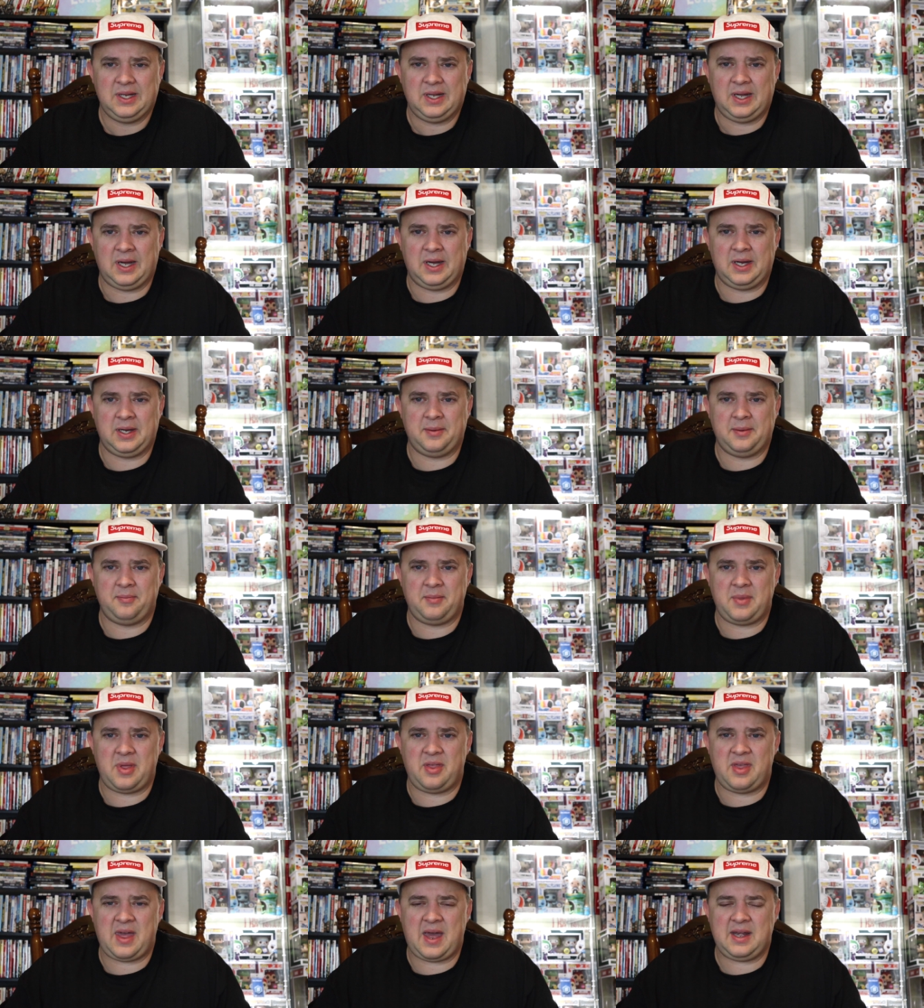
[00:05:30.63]

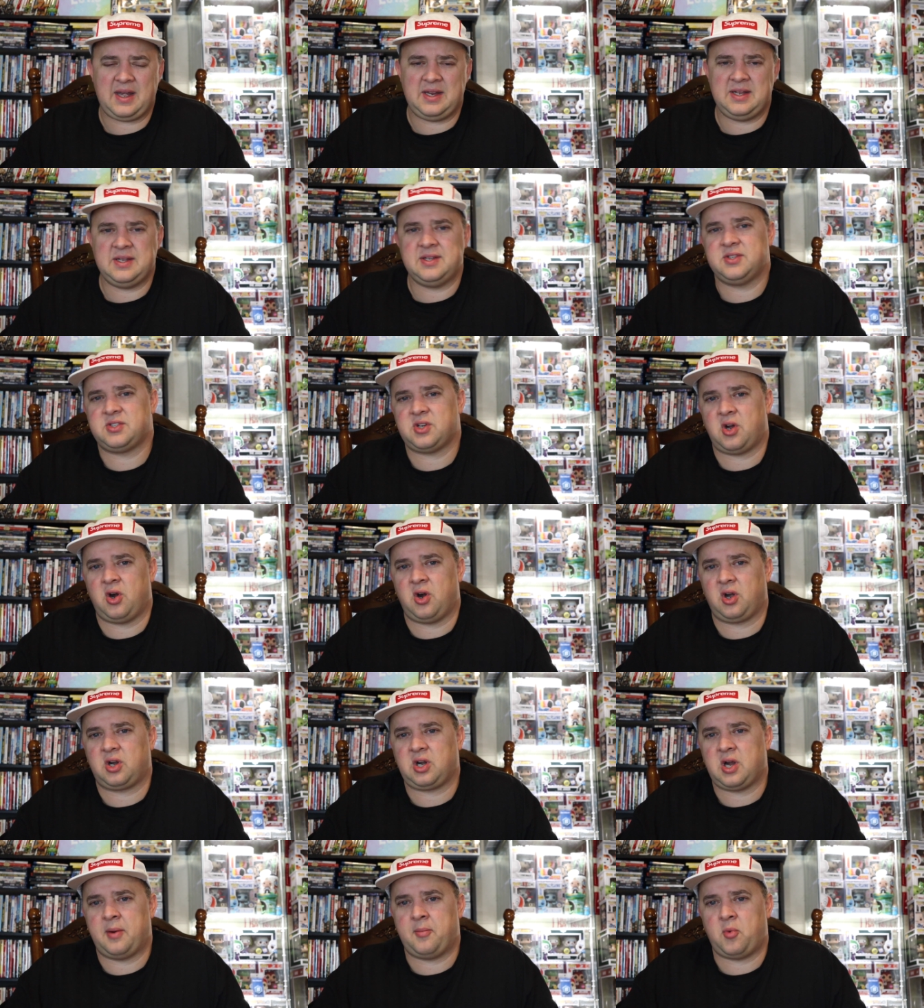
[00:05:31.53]
That is
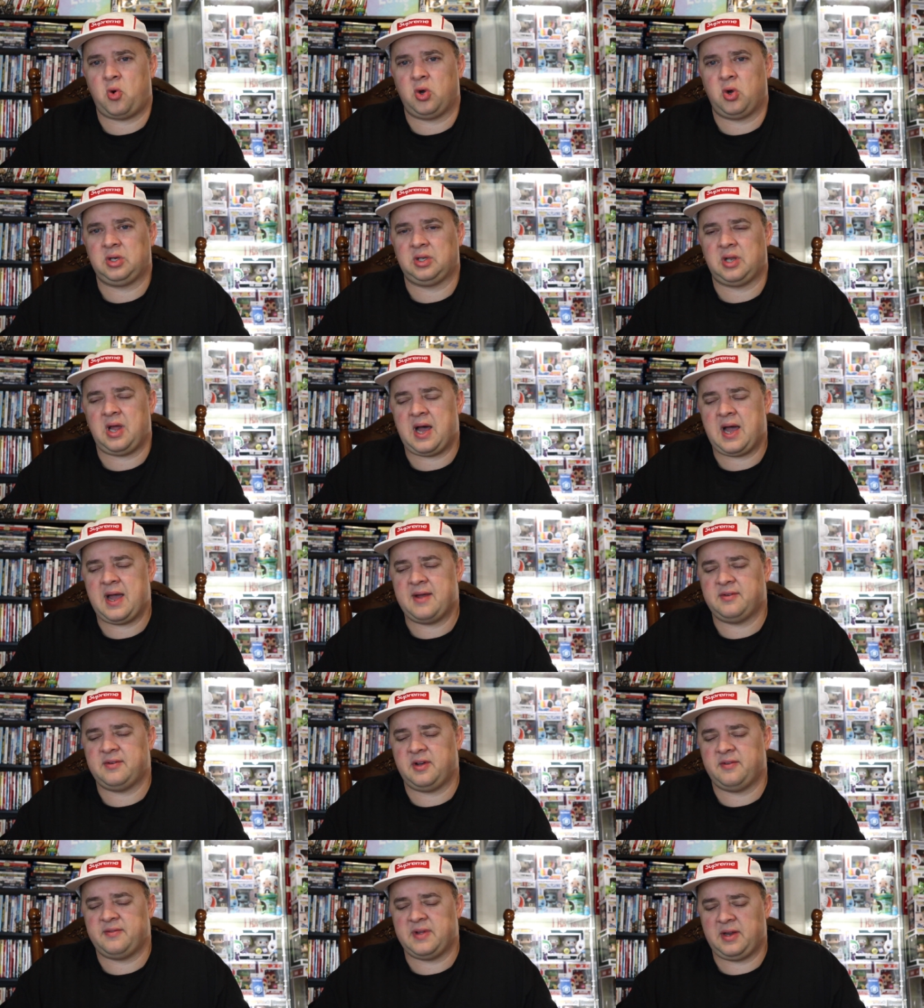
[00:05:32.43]
our Come On
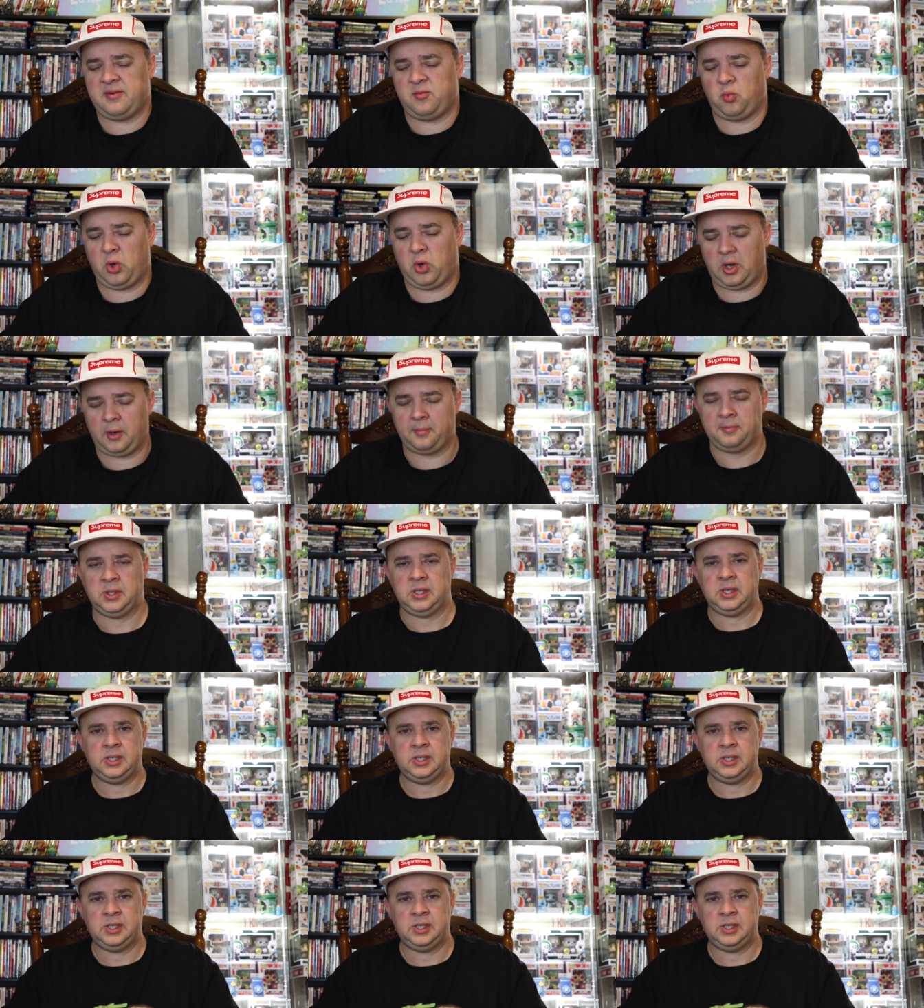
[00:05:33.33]
Live event winner.